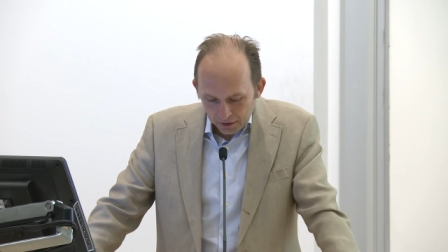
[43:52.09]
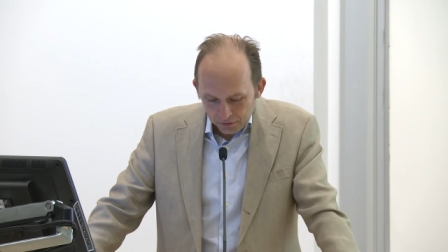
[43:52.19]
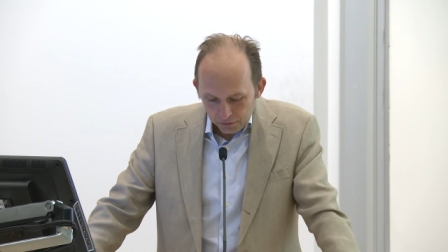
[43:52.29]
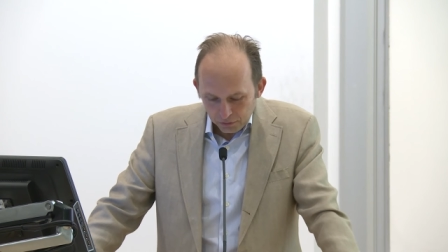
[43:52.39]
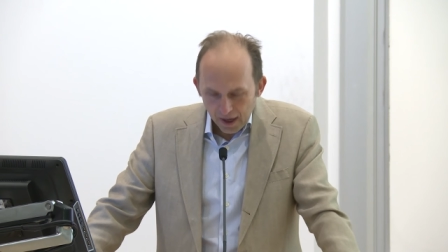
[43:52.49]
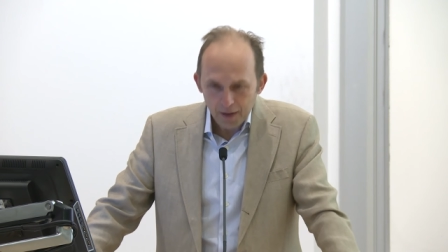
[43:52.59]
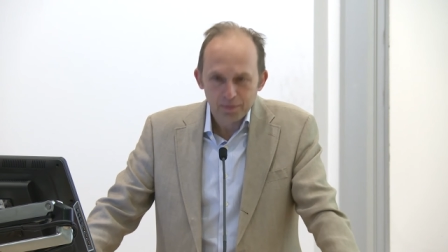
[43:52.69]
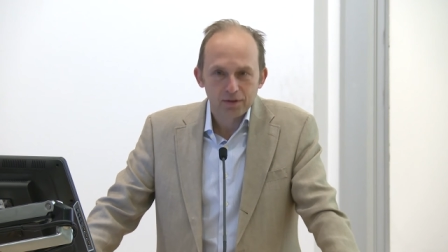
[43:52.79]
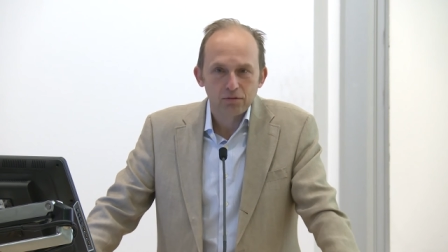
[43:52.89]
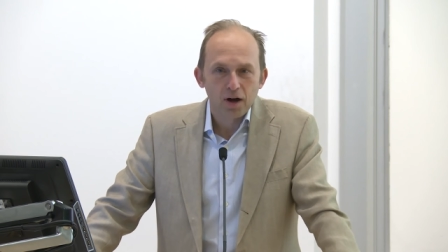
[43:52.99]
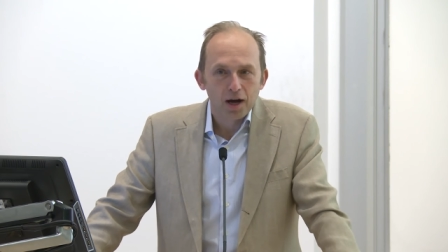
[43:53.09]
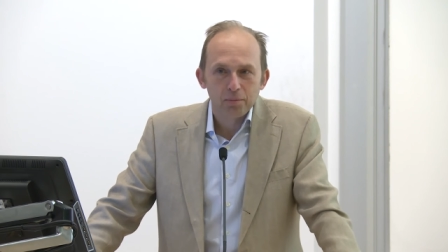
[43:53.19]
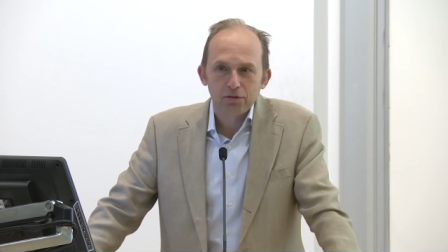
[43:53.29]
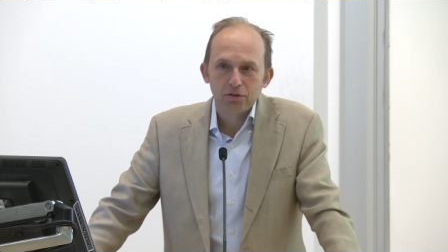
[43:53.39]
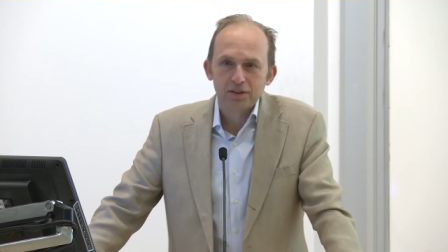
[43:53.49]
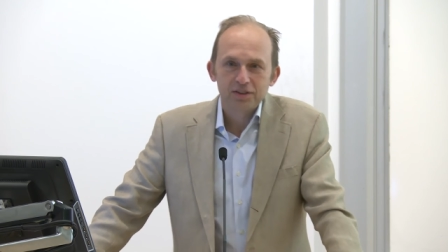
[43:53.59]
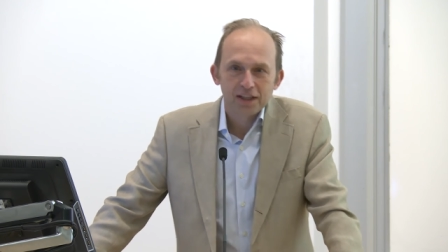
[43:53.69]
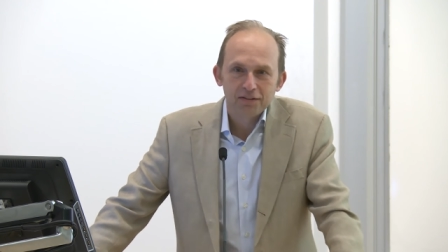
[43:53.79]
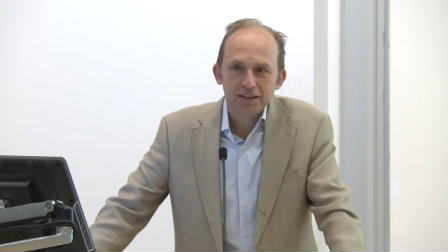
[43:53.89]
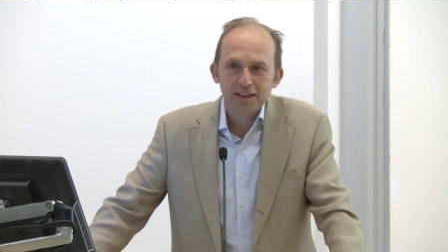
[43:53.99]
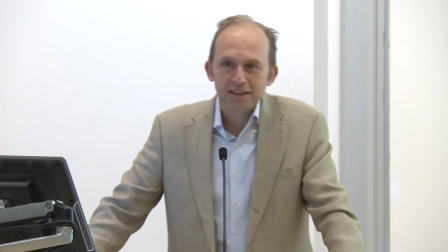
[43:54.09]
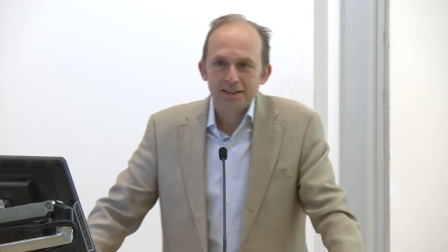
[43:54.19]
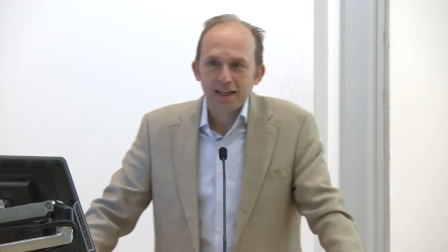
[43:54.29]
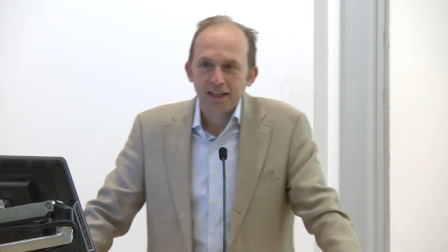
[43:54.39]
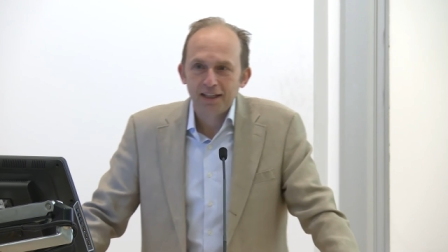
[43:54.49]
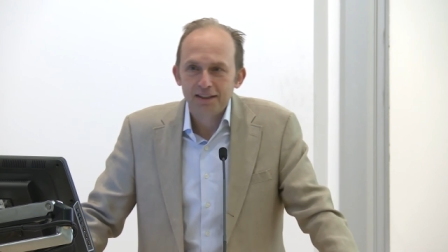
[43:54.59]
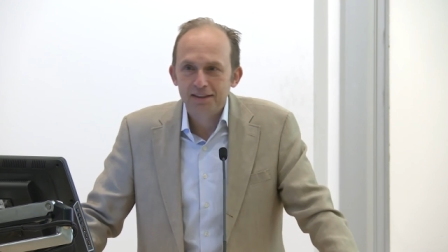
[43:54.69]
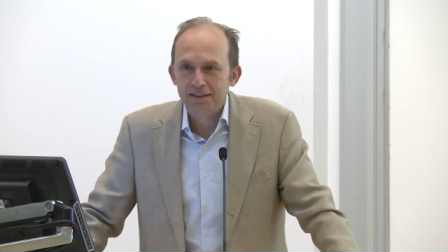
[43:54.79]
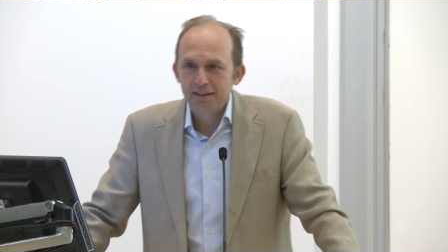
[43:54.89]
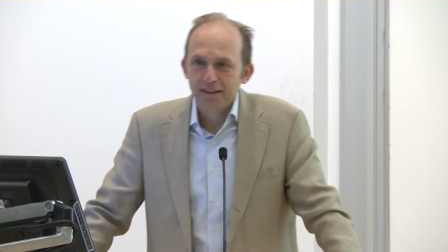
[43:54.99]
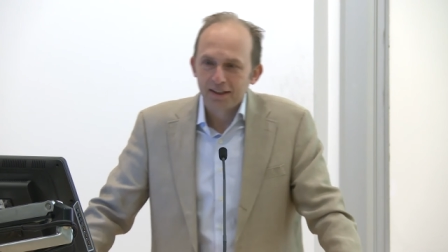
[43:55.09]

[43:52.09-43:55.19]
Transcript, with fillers: of rapid romp through the 70s, 80s,